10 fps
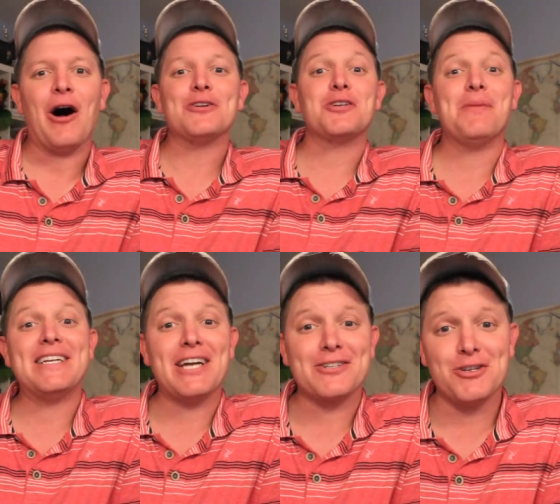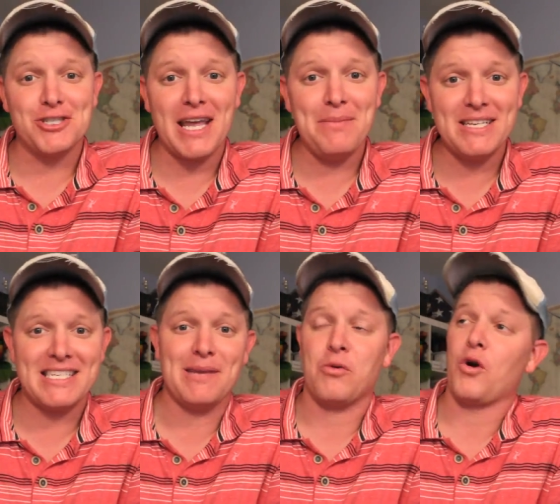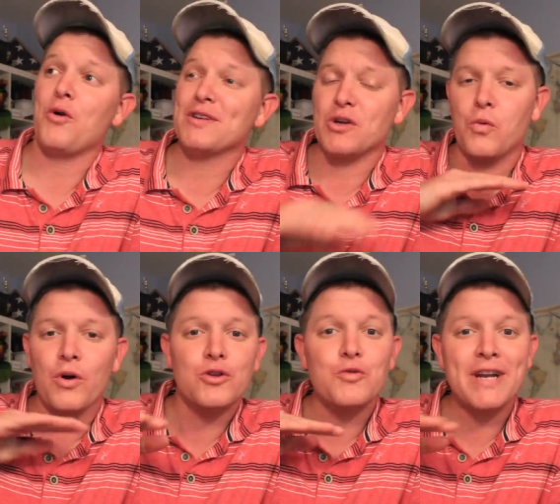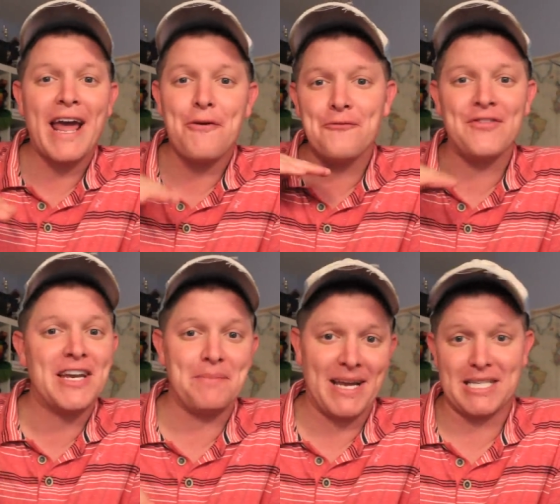Also met Doctor Jamie Seymour, who is a world-renowned venom